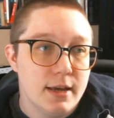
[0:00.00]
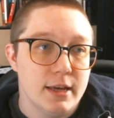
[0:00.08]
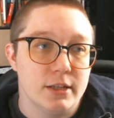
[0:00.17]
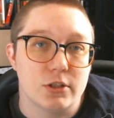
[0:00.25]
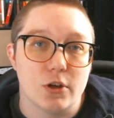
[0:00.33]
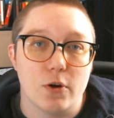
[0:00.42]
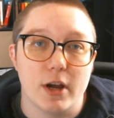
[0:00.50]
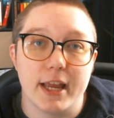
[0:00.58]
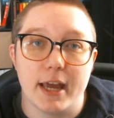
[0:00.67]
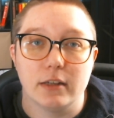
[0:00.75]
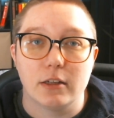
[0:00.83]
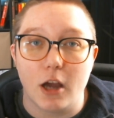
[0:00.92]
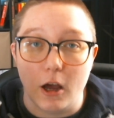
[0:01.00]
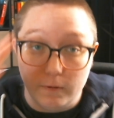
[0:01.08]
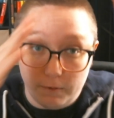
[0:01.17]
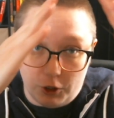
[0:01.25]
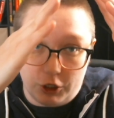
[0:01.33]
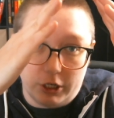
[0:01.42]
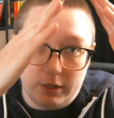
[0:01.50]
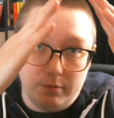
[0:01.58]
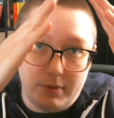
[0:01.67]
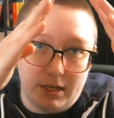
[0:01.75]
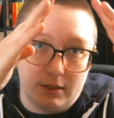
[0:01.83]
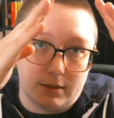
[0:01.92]
And so again, convergent
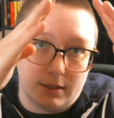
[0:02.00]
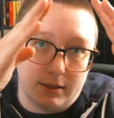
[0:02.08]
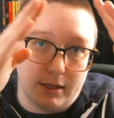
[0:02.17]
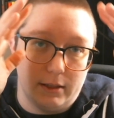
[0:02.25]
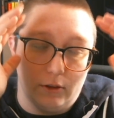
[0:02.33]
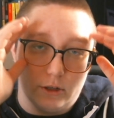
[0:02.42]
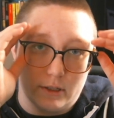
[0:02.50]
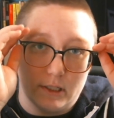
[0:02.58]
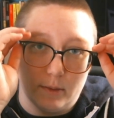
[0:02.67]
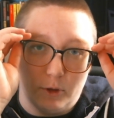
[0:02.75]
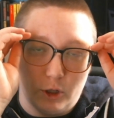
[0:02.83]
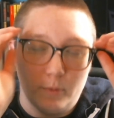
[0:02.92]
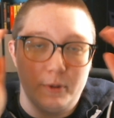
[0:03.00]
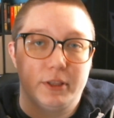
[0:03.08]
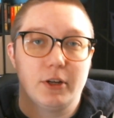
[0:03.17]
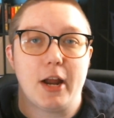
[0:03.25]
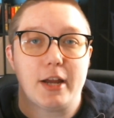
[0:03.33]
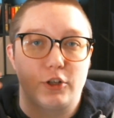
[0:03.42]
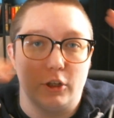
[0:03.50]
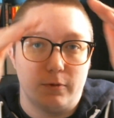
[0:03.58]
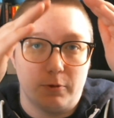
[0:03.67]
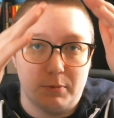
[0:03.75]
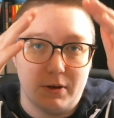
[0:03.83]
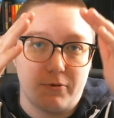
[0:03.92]
means that they look similar, but they're actually
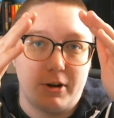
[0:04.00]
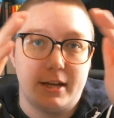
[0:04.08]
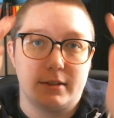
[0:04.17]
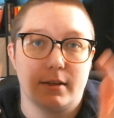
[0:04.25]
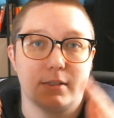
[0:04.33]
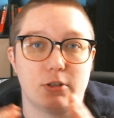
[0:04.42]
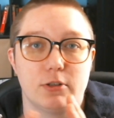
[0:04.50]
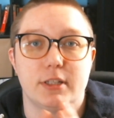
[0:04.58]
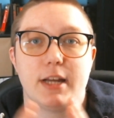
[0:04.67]
from different ancestors.